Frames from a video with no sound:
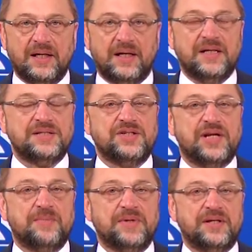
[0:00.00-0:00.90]
Ladies and
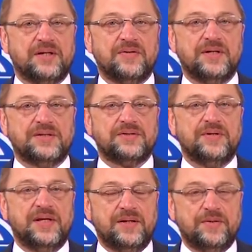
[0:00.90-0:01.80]
gentlemen, dear colleagues,
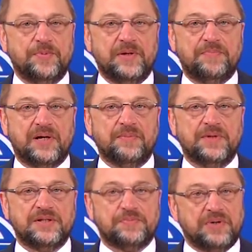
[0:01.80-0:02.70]
today the European
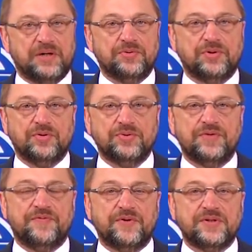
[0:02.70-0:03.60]
Parliament is proud to host
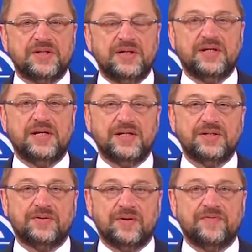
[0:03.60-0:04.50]
the first
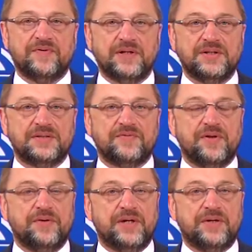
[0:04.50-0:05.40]
international conference for
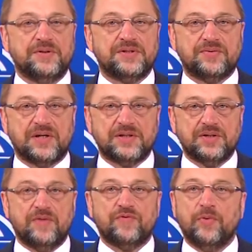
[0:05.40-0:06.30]
the
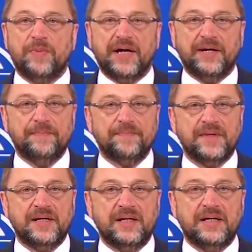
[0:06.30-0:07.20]
reconstruction of Kobane.
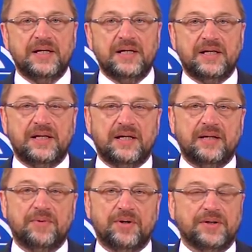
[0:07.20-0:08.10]
And I
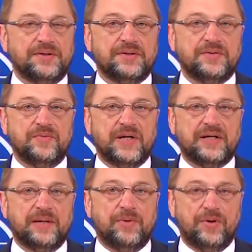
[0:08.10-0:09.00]
am honored to
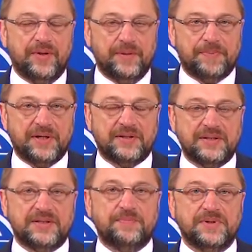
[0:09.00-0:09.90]
welcome all the
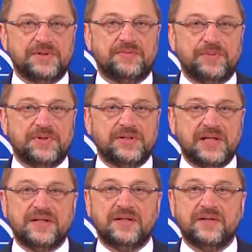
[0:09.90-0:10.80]
participants,
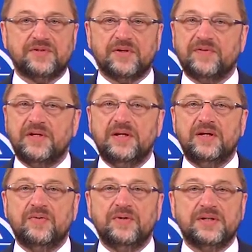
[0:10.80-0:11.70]
representatives of the
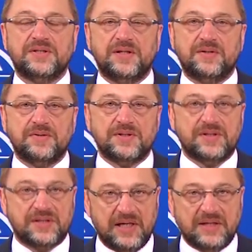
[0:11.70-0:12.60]
EU
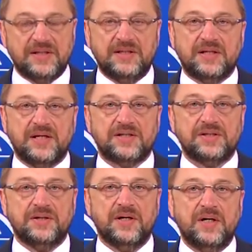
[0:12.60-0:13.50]
institutions and
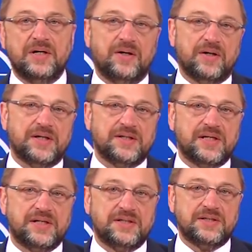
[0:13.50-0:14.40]
international
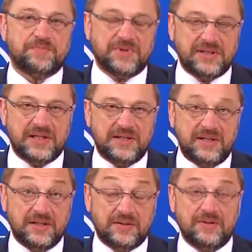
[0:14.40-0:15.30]
organizations present
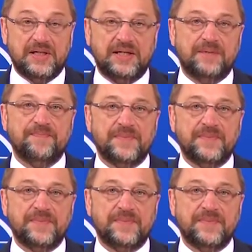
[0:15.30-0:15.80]
here today.